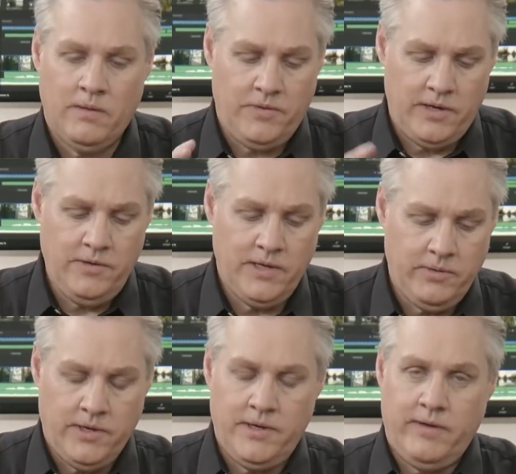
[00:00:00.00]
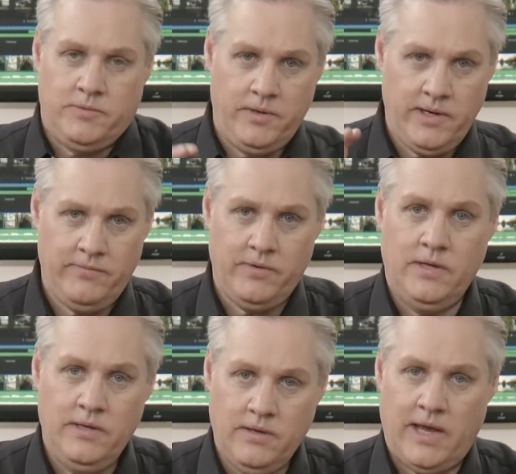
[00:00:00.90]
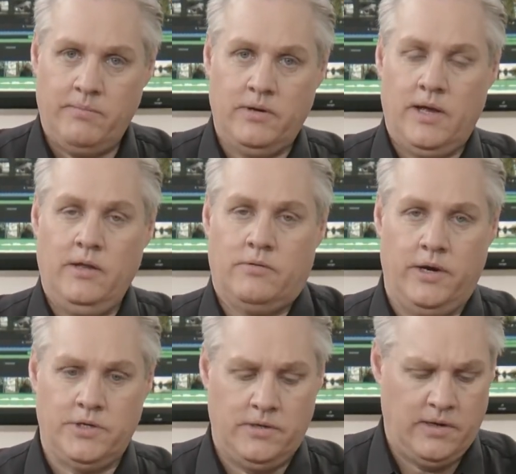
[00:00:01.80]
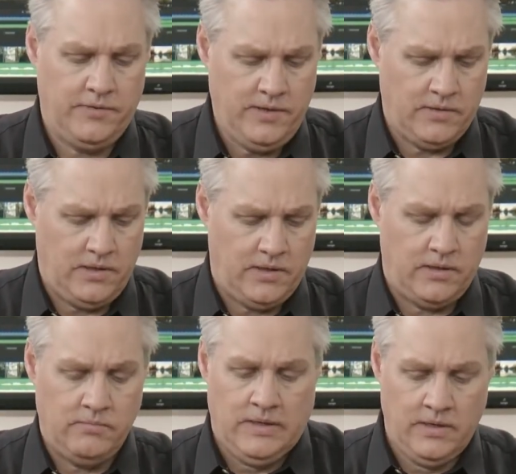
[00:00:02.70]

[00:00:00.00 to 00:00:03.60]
The only thing we don't have is we don't have the in-camera color correction, and I think the